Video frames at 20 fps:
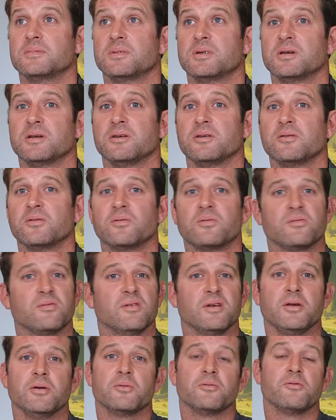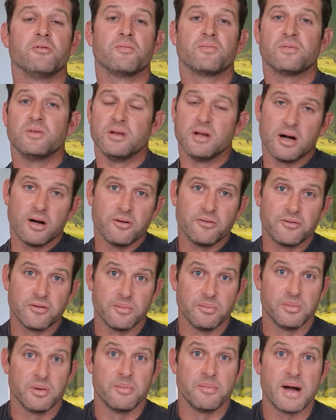You'll know
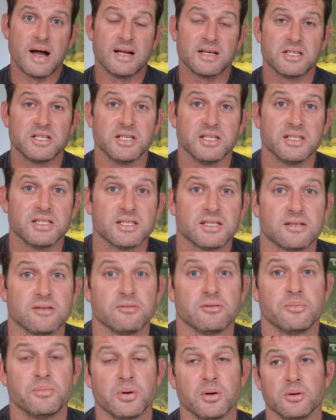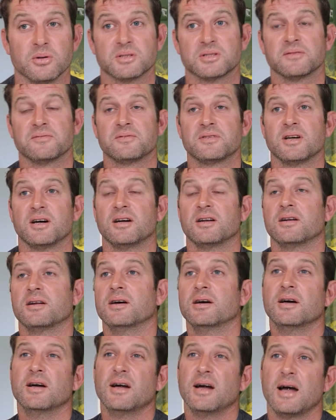from the matches, the reports I've done,
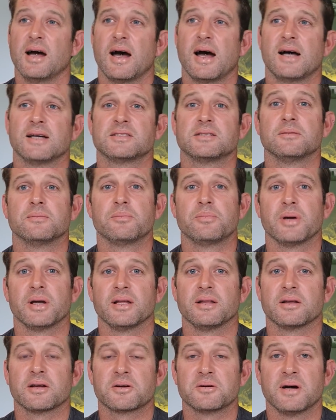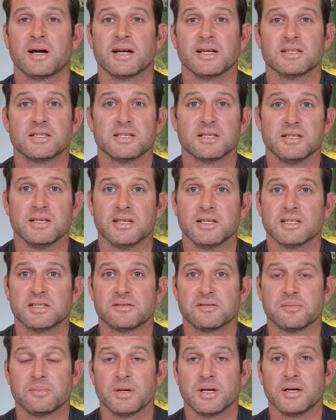hasn't been the greatest of years
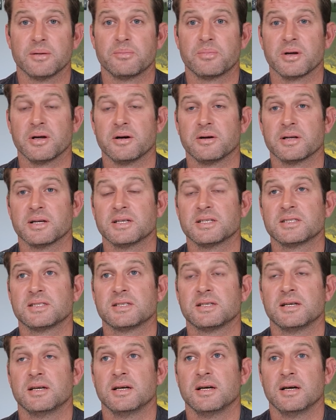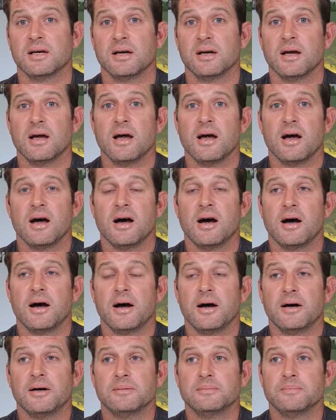for me, I'll be honest.
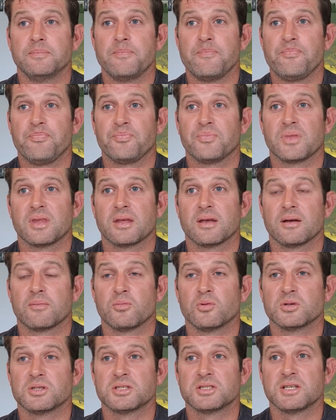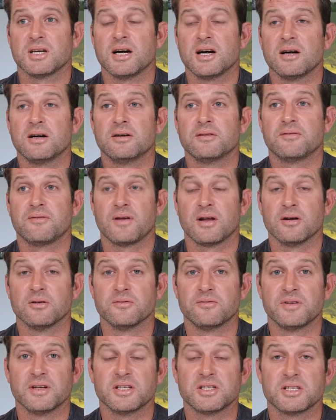And we'll start at
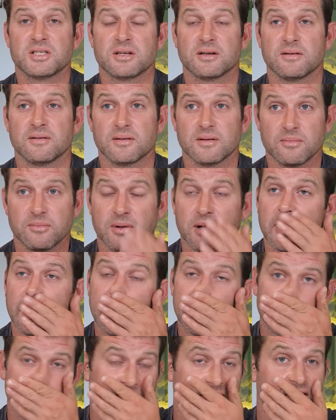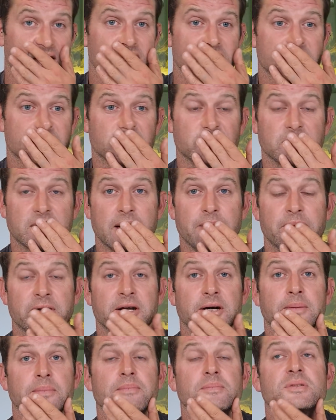Floatfish. I had the festival coming
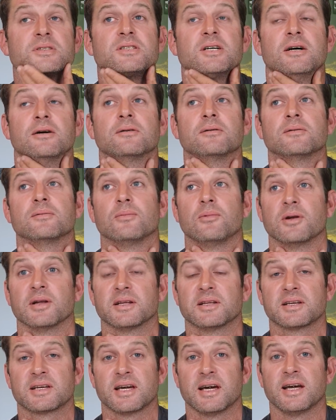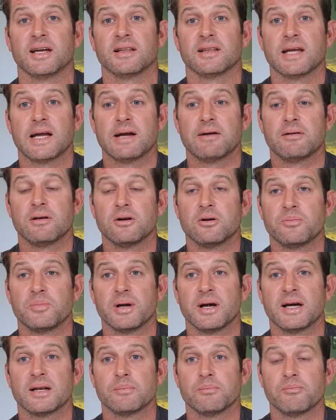up, so wanted to get in there a little bit.
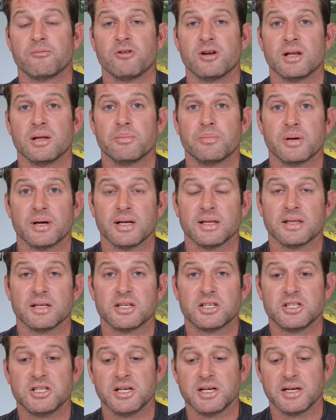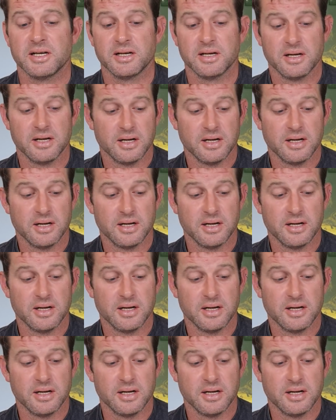I hadn't really been this year.